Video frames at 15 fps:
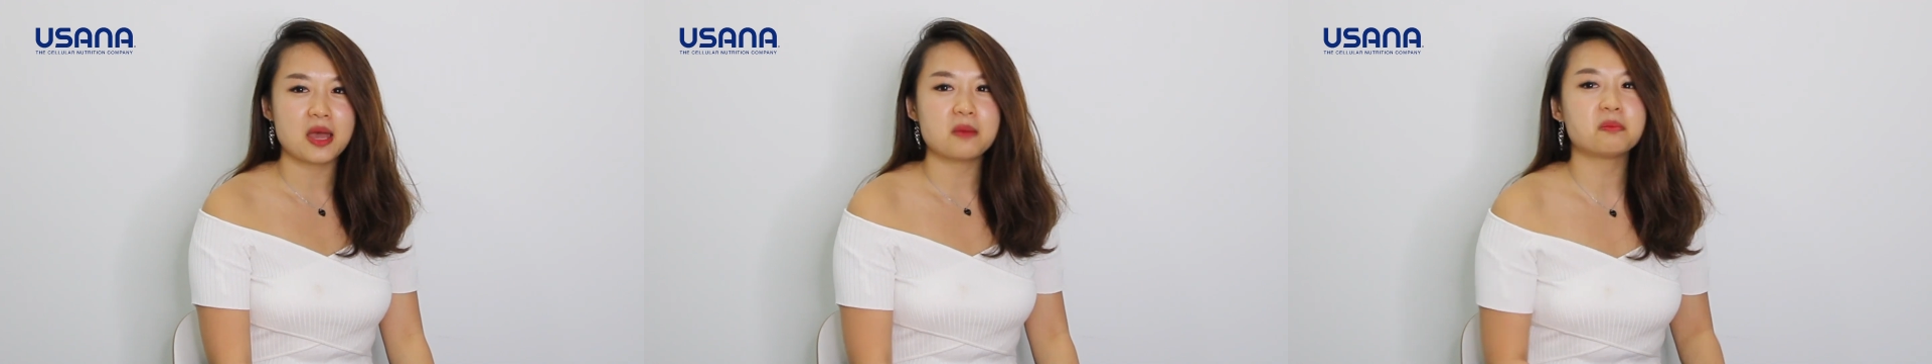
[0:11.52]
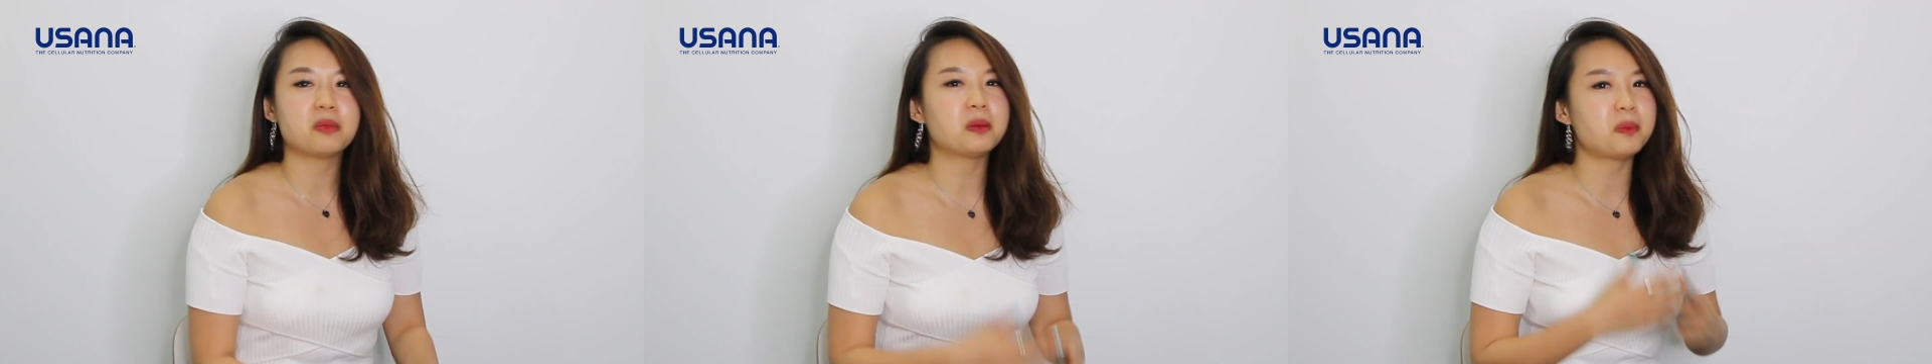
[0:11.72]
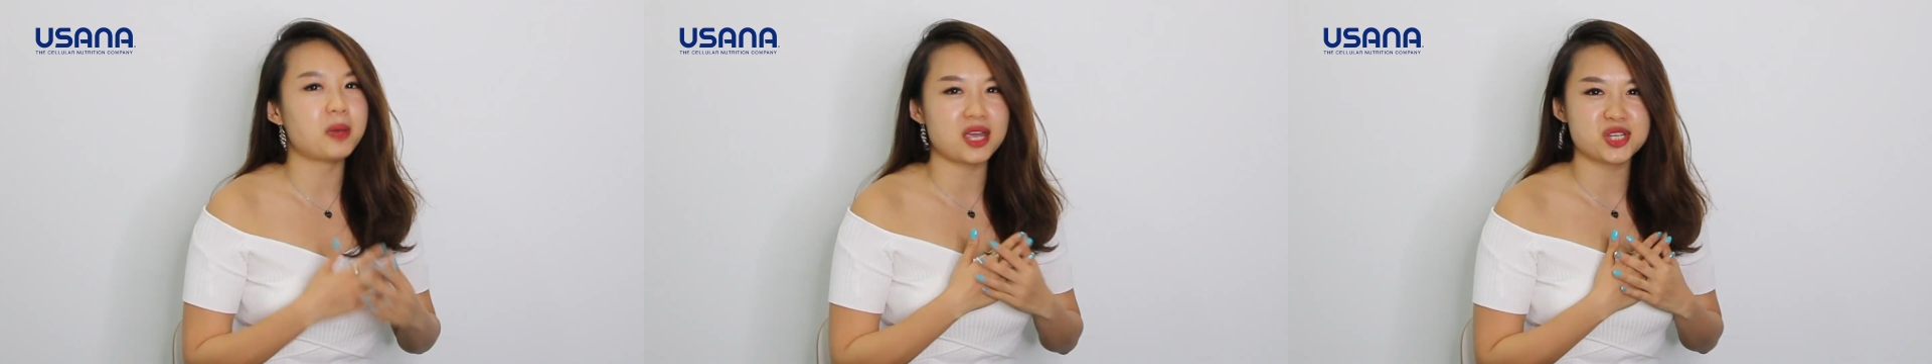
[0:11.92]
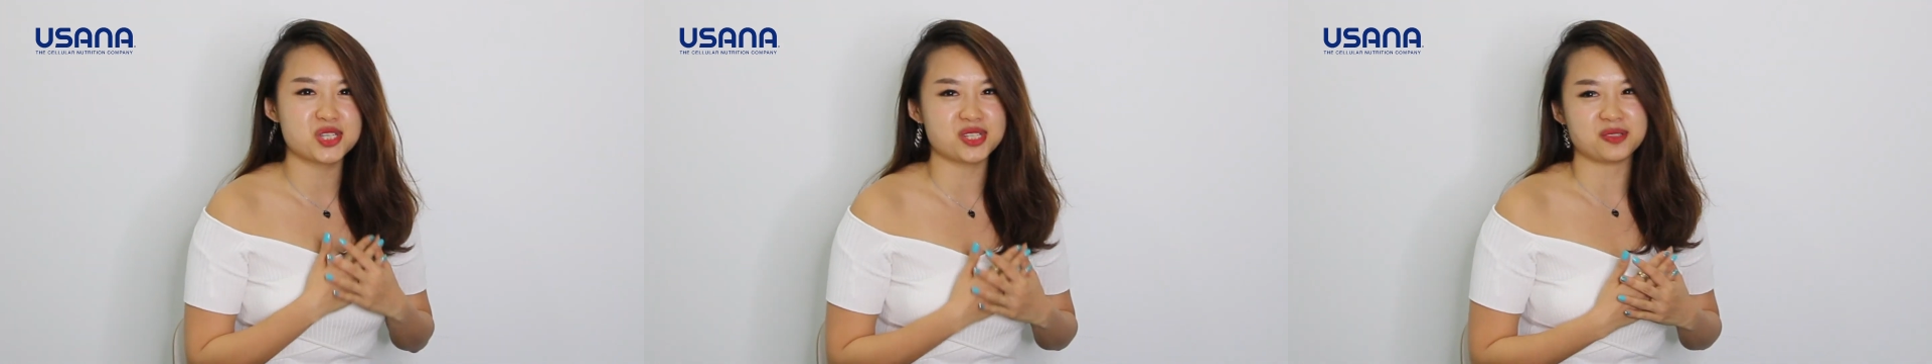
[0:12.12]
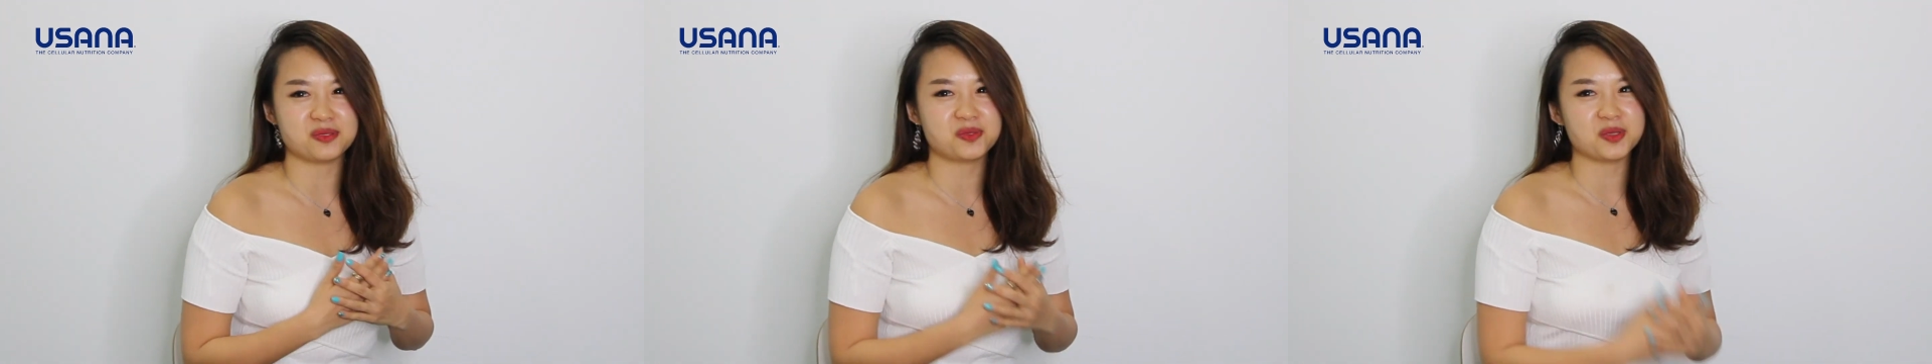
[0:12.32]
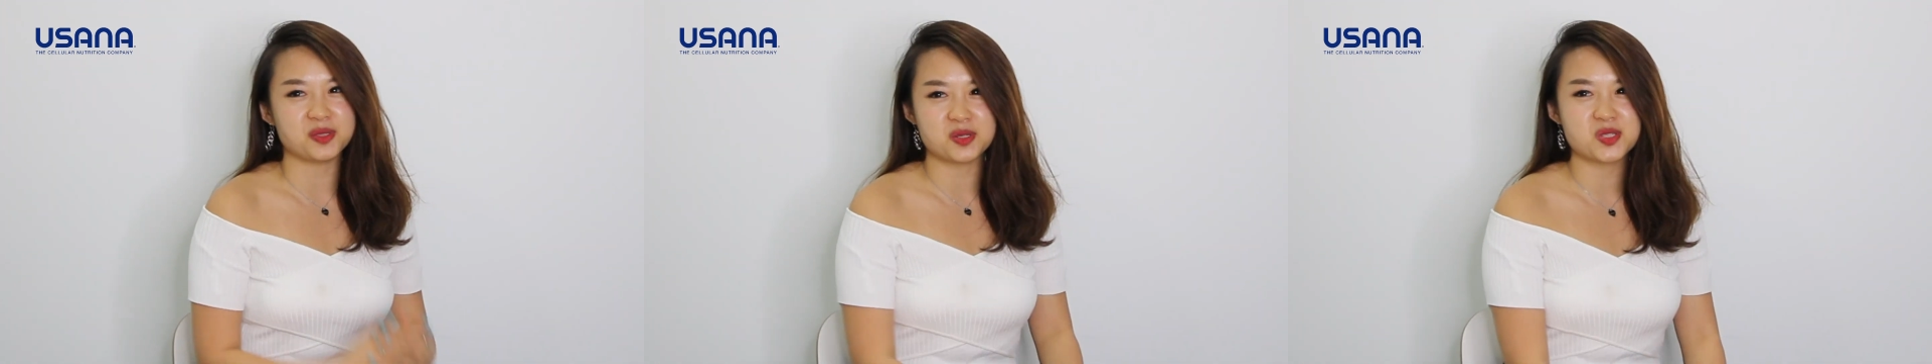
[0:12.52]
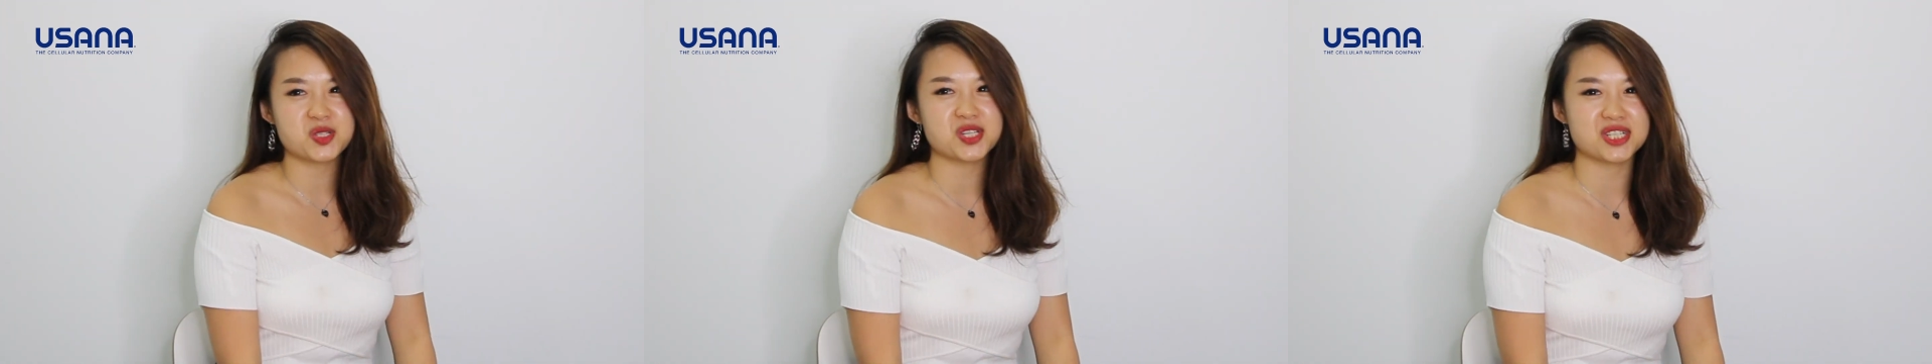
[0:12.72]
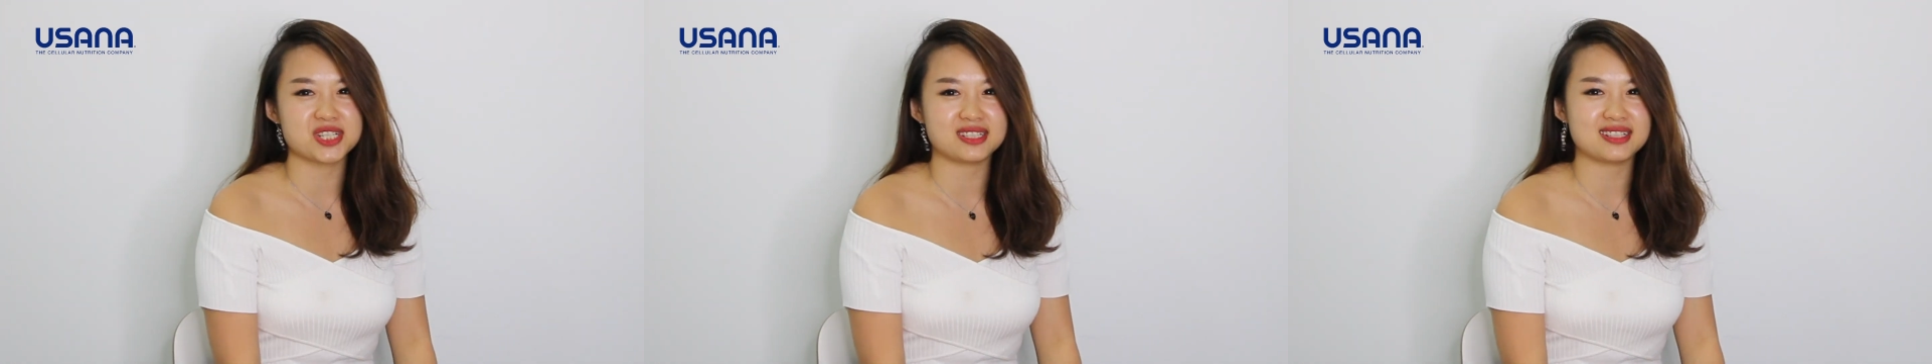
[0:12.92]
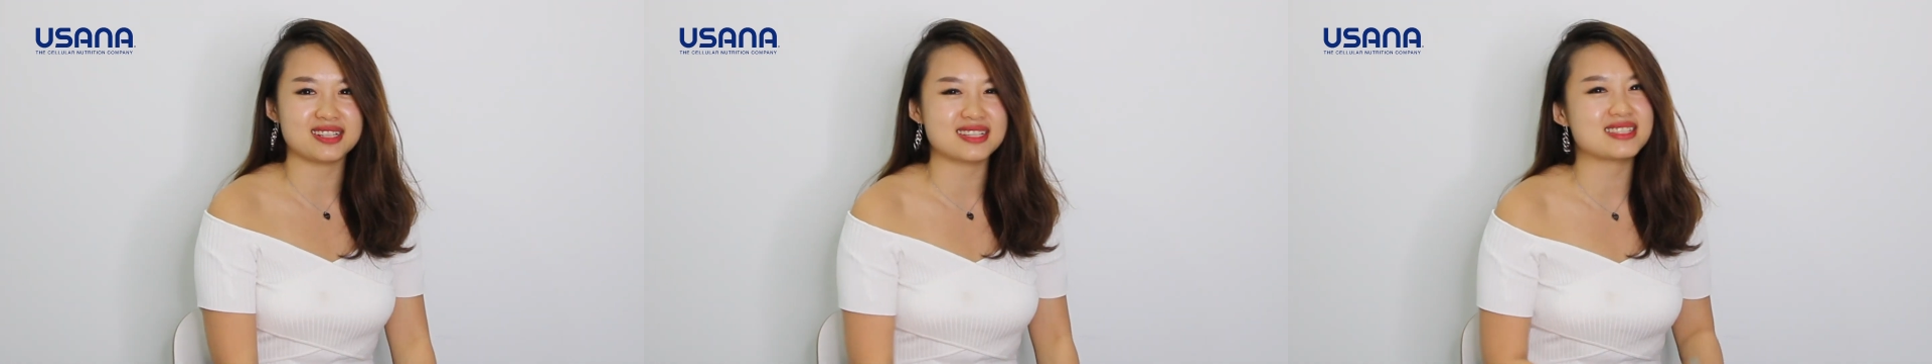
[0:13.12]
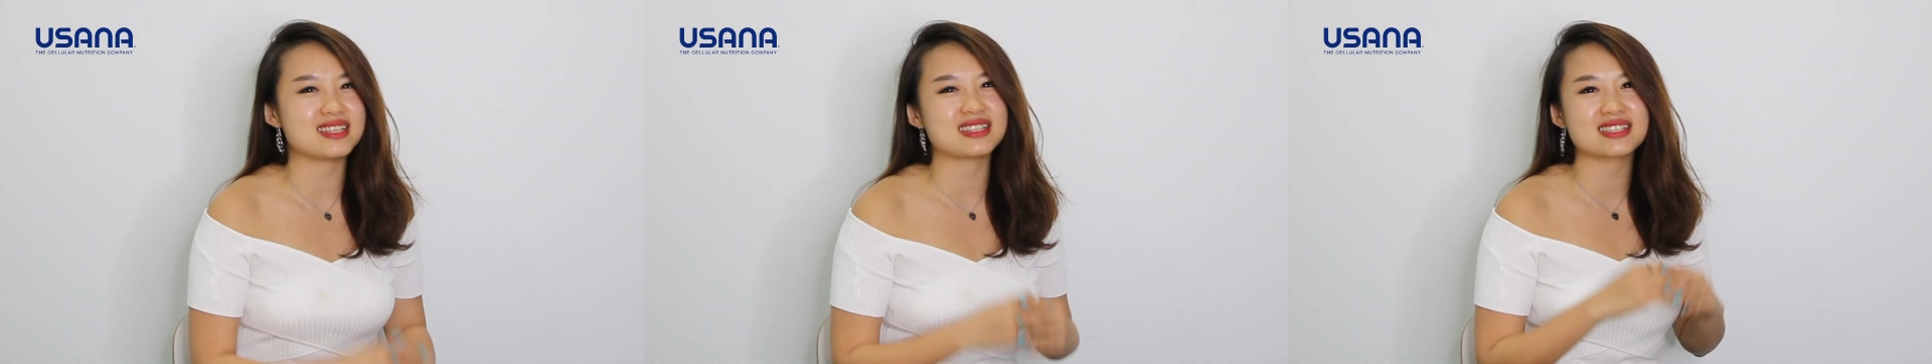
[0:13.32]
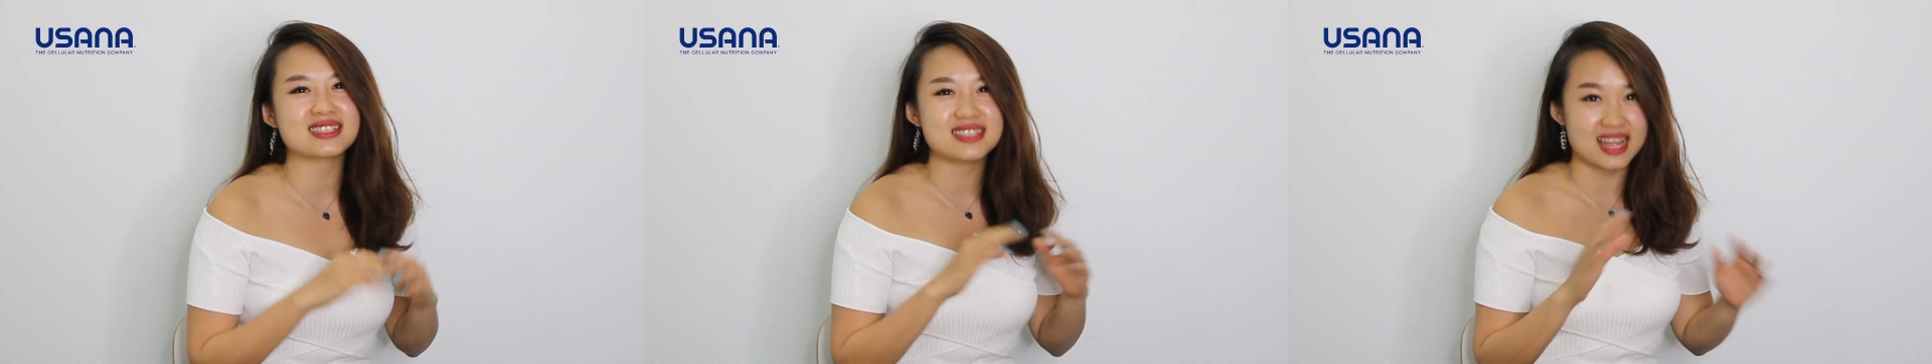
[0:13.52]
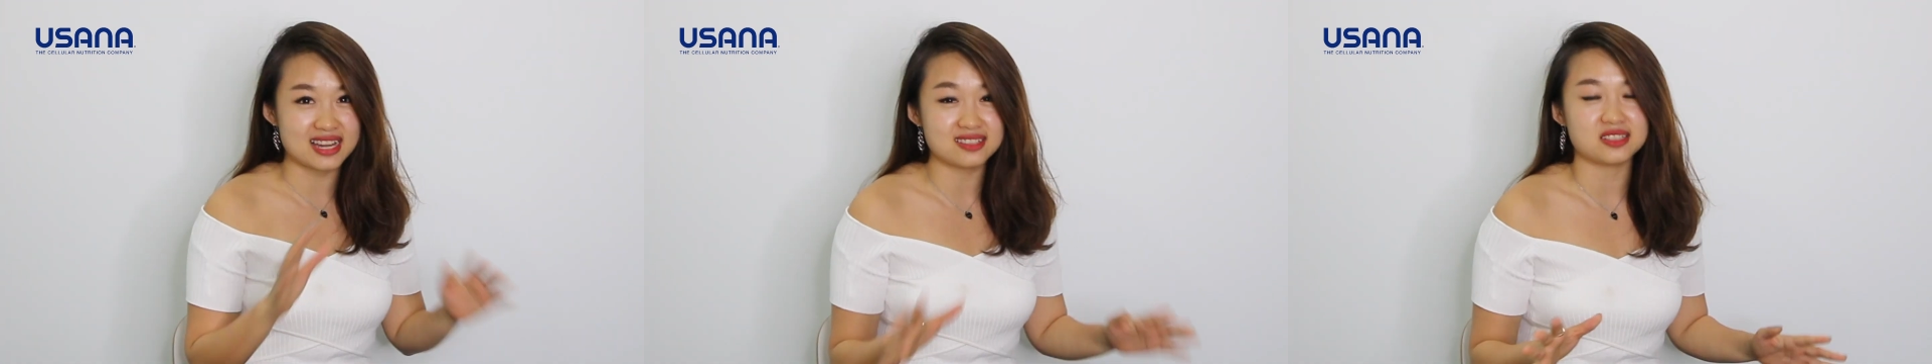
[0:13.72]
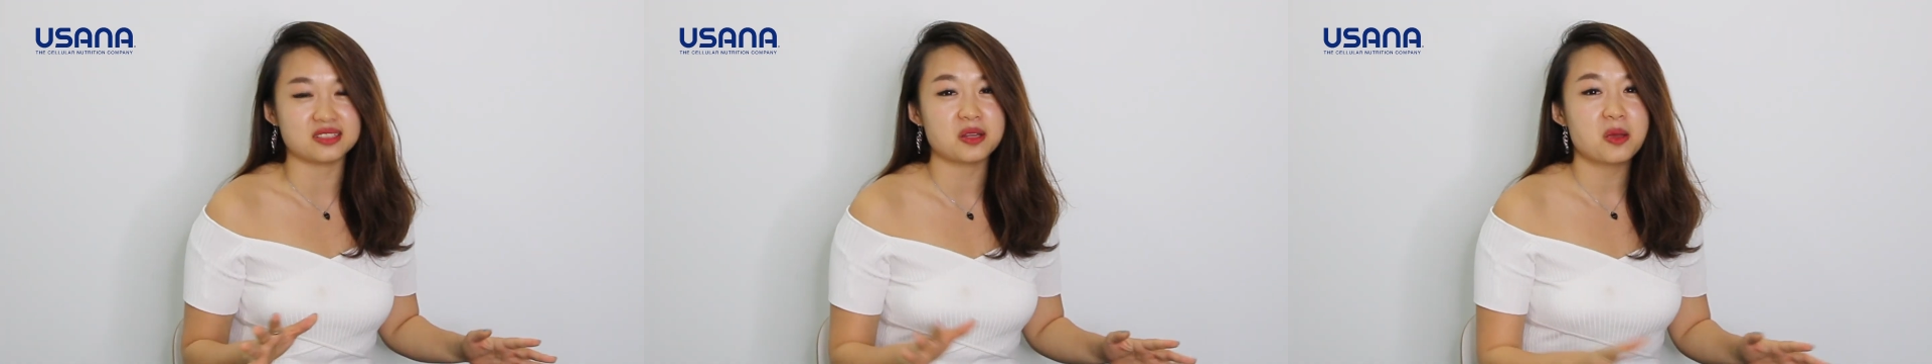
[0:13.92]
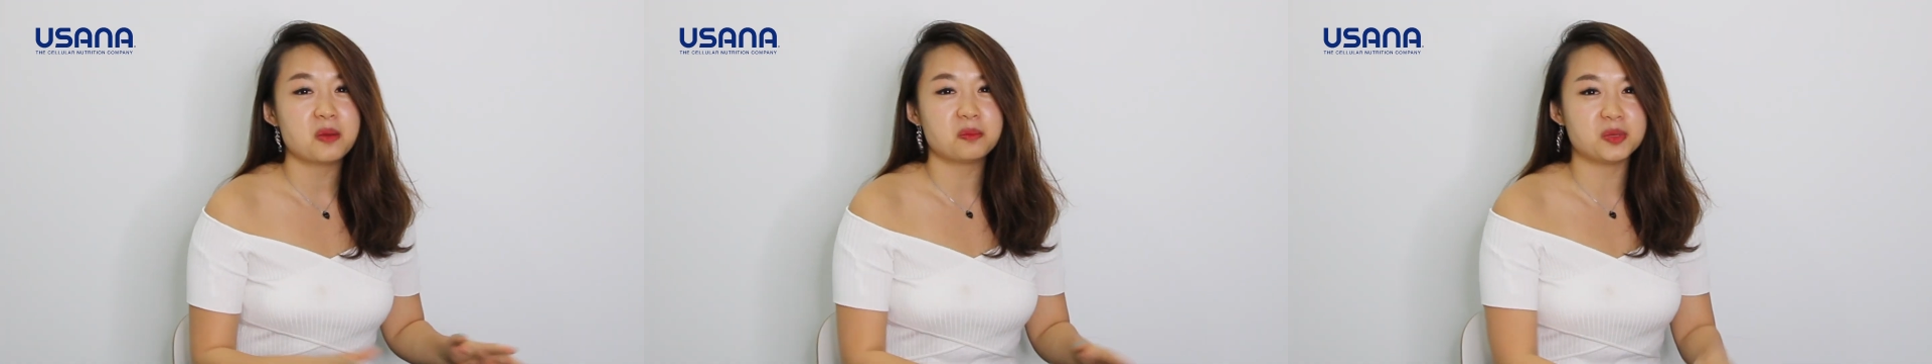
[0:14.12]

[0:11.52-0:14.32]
My passion for nutrition has extended